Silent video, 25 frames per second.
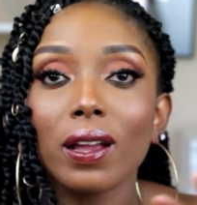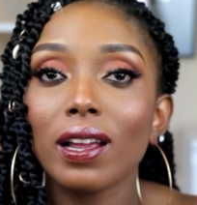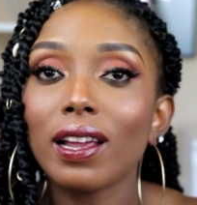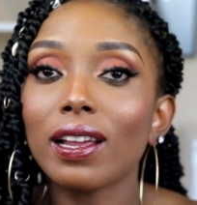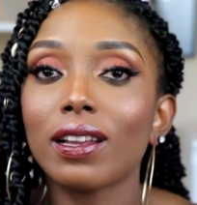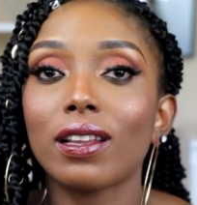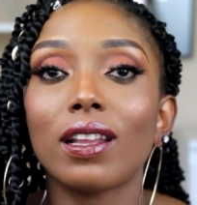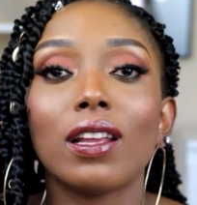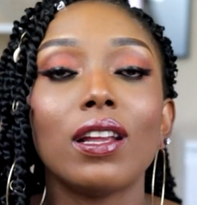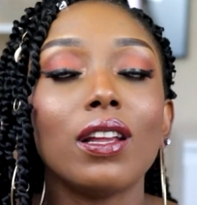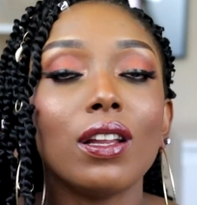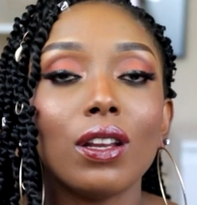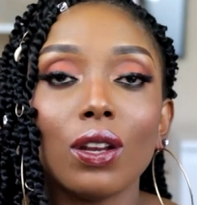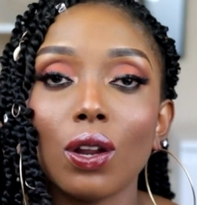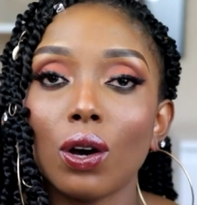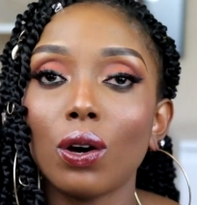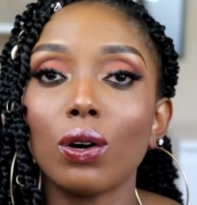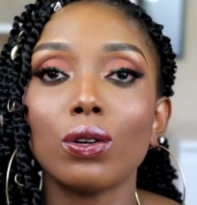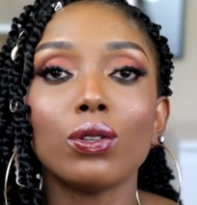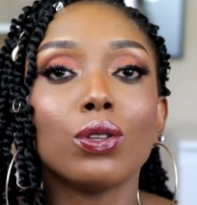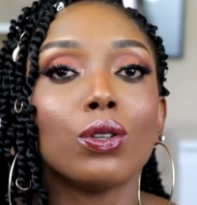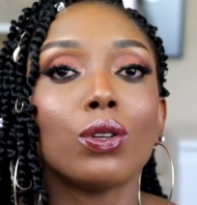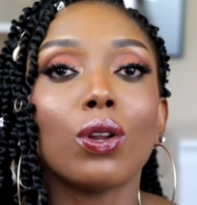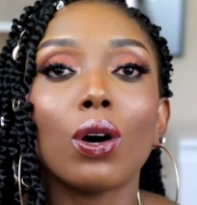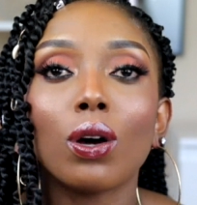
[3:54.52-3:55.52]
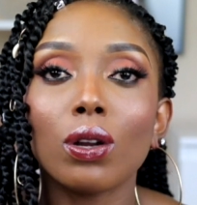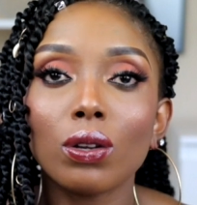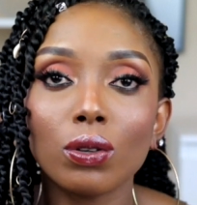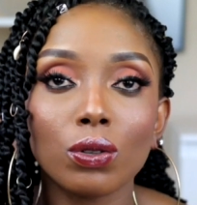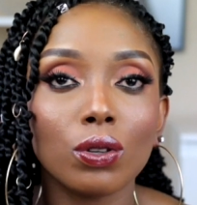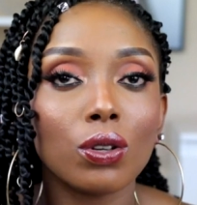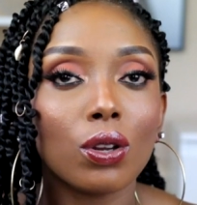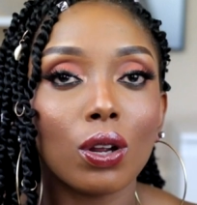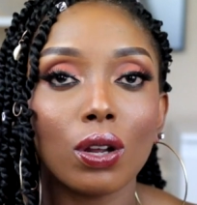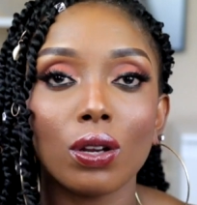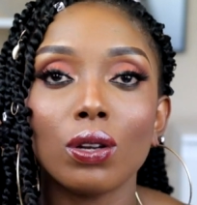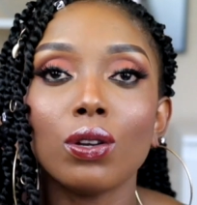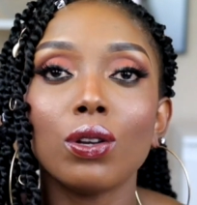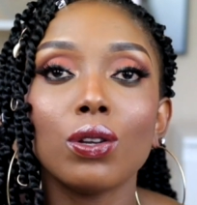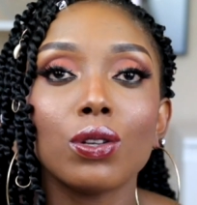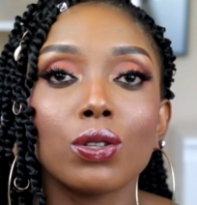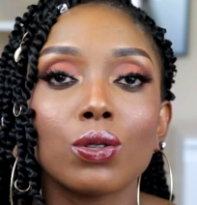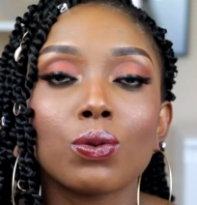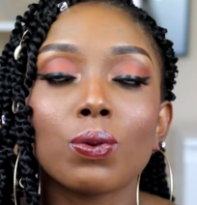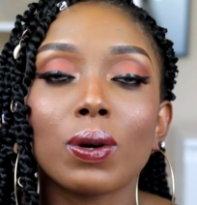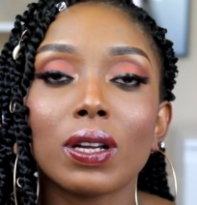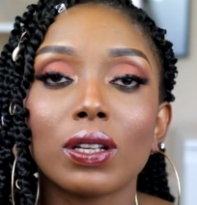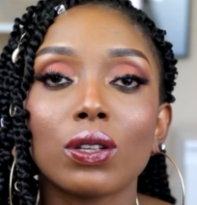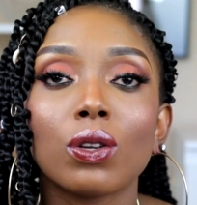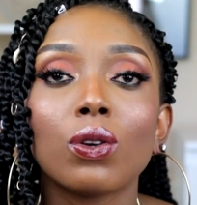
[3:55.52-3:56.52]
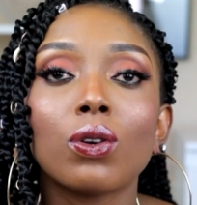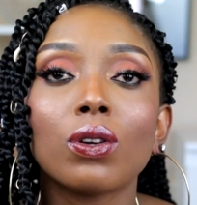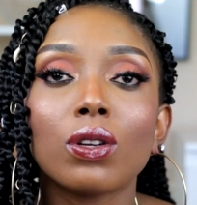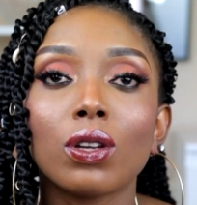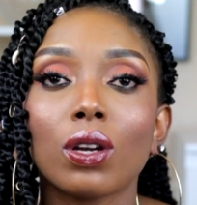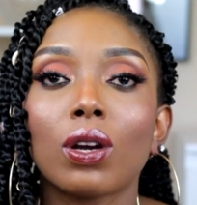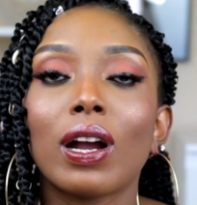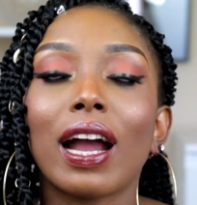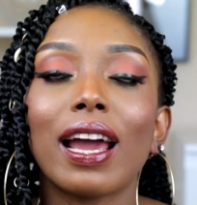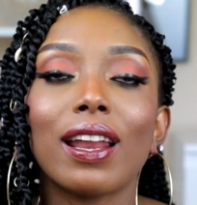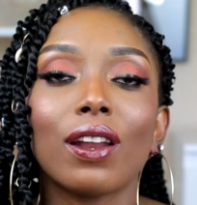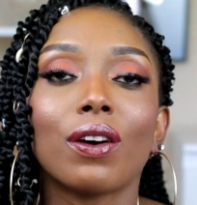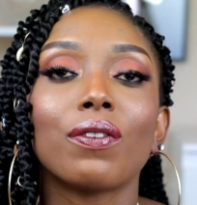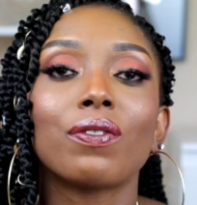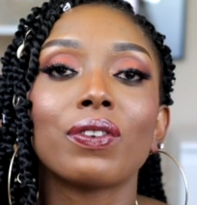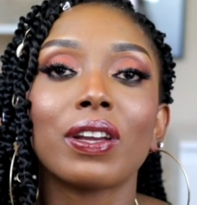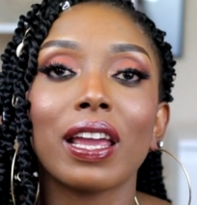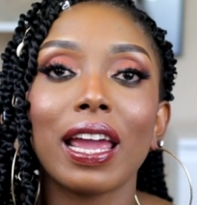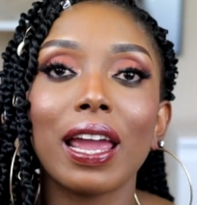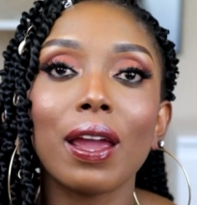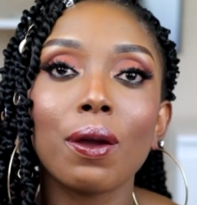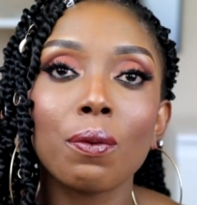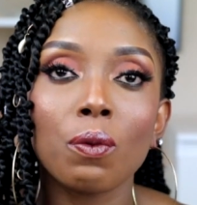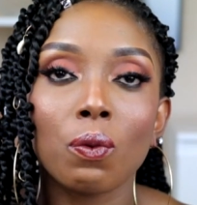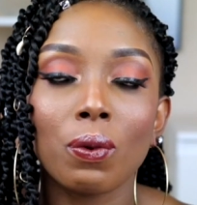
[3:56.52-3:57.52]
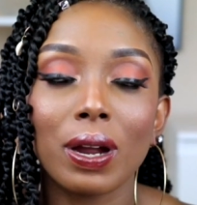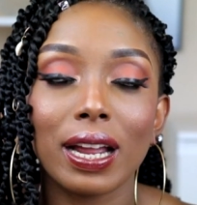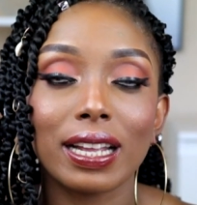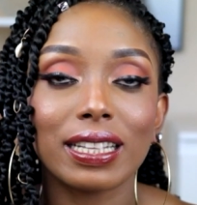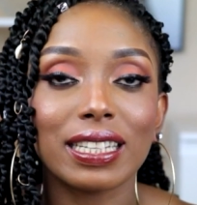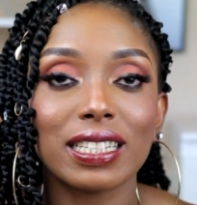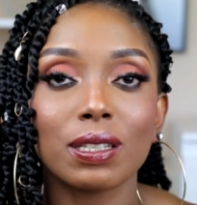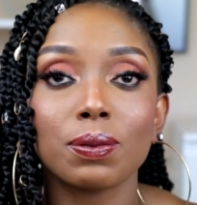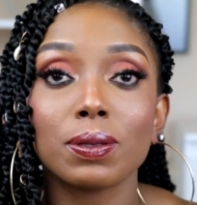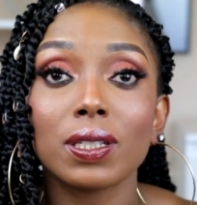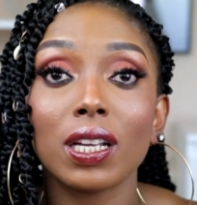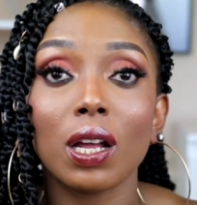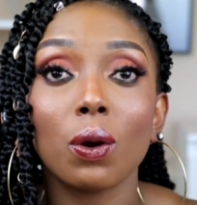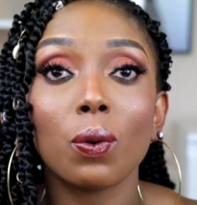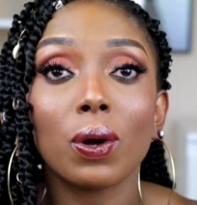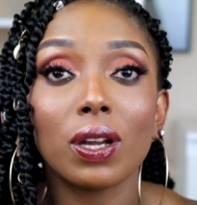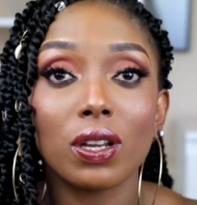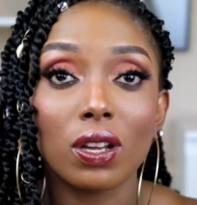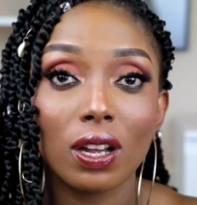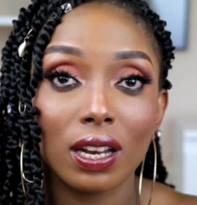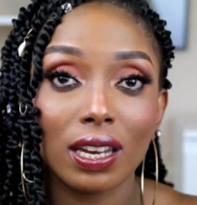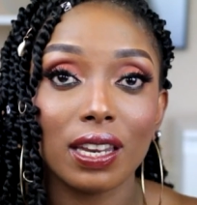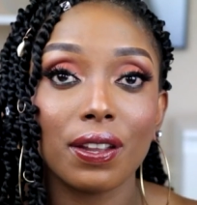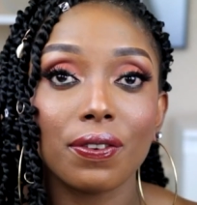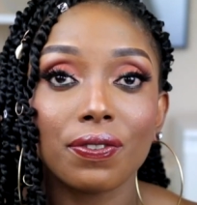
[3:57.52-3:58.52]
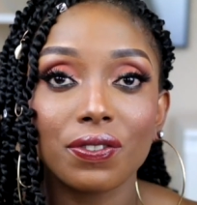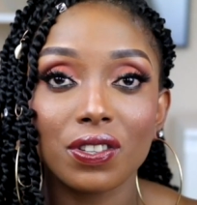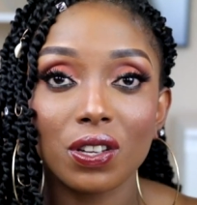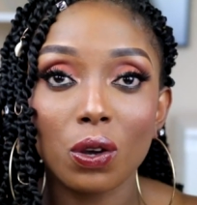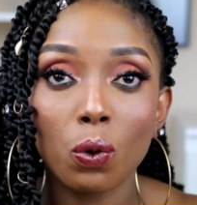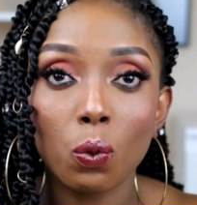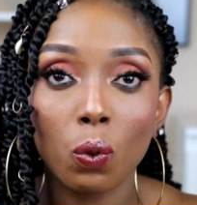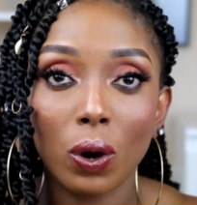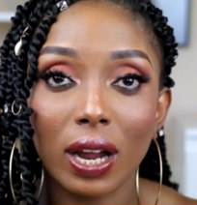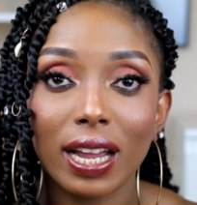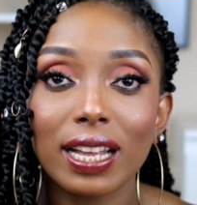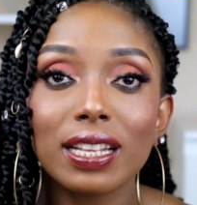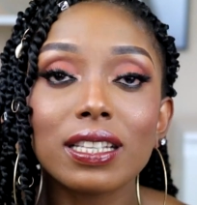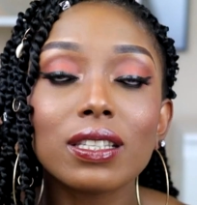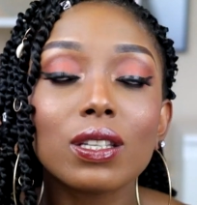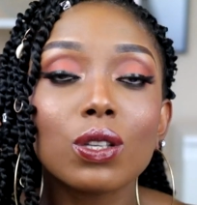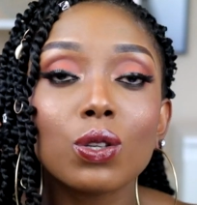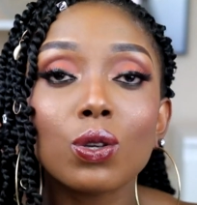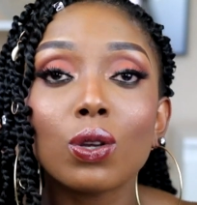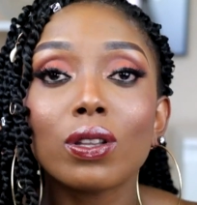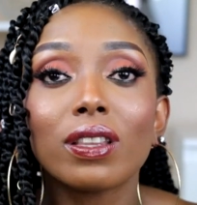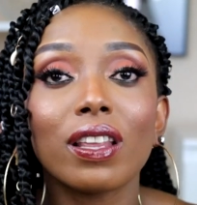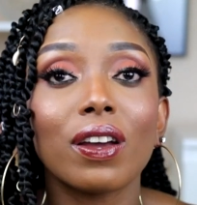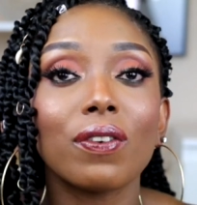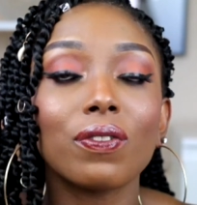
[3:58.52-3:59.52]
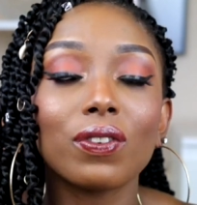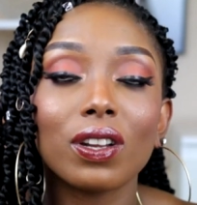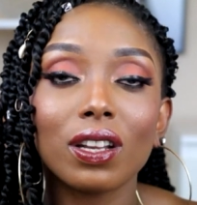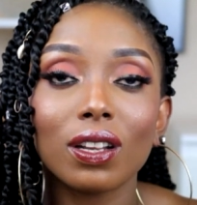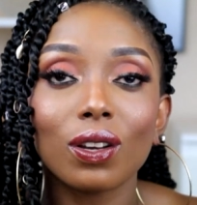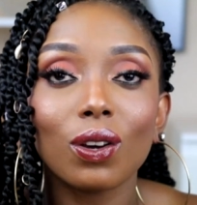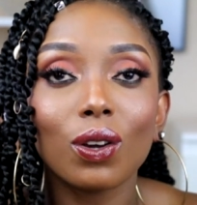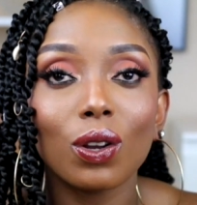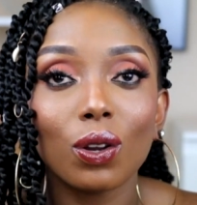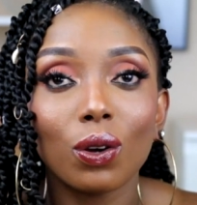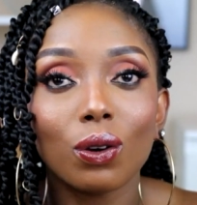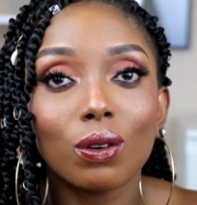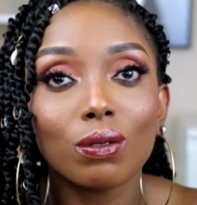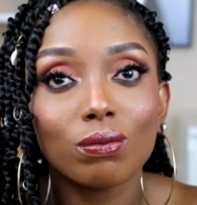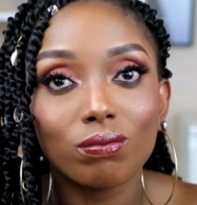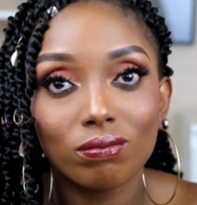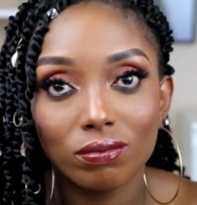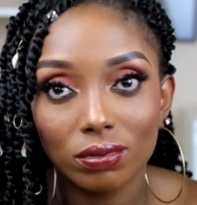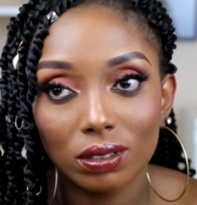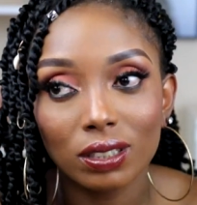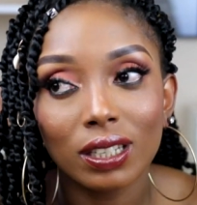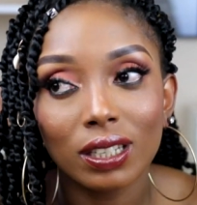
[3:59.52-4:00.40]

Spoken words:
you don't lose weight, you kind of gain weight. Especially when you're lifting weight, you're definitely going to